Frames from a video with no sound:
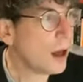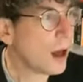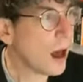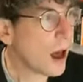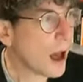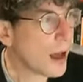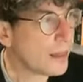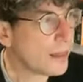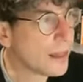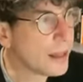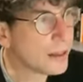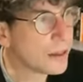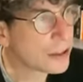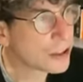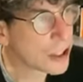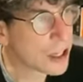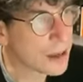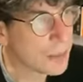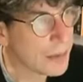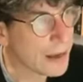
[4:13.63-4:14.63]
I think there's
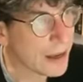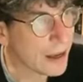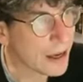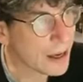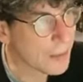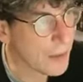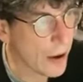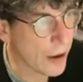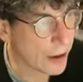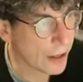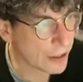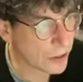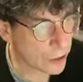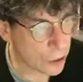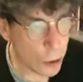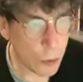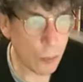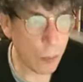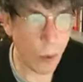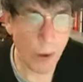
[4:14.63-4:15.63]
going to be an America
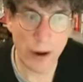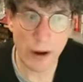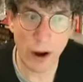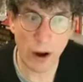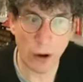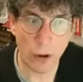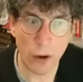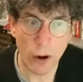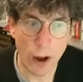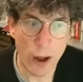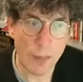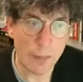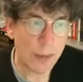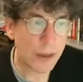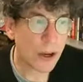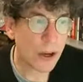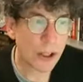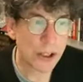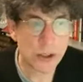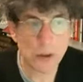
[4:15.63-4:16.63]
2.0
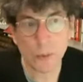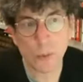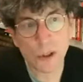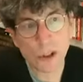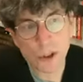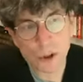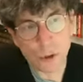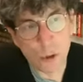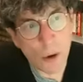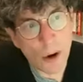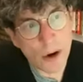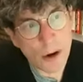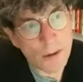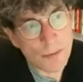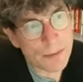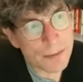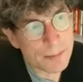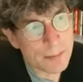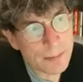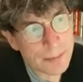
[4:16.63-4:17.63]
because we sort
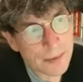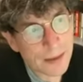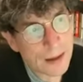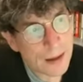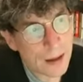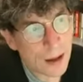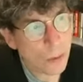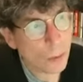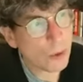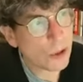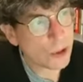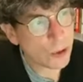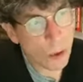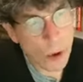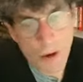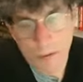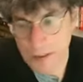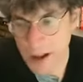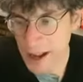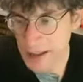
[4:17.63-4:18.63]
of we sort
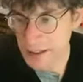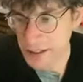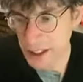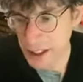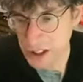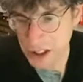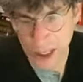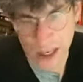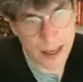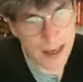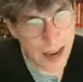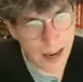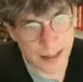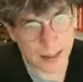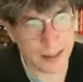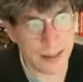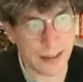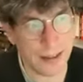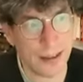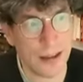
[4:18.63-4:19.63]
of got
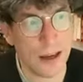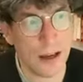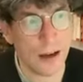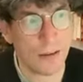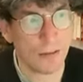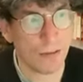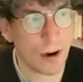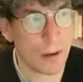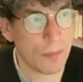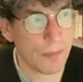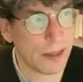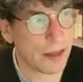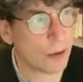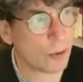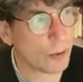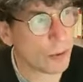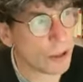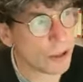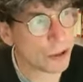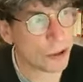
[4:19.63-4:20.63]
disconnected from the
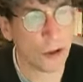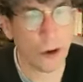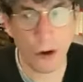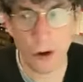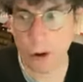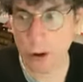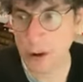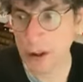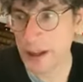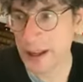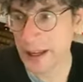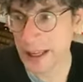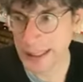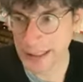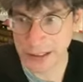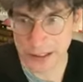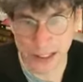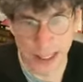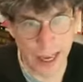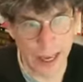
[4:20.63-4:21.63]
original
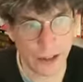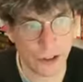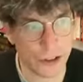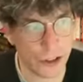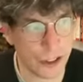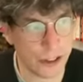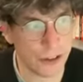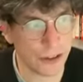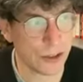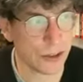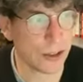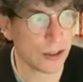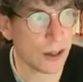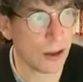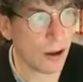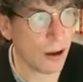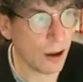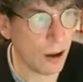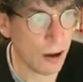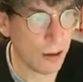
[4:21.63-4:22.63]
intentions
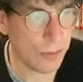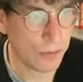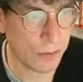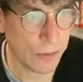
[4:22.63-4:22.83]
of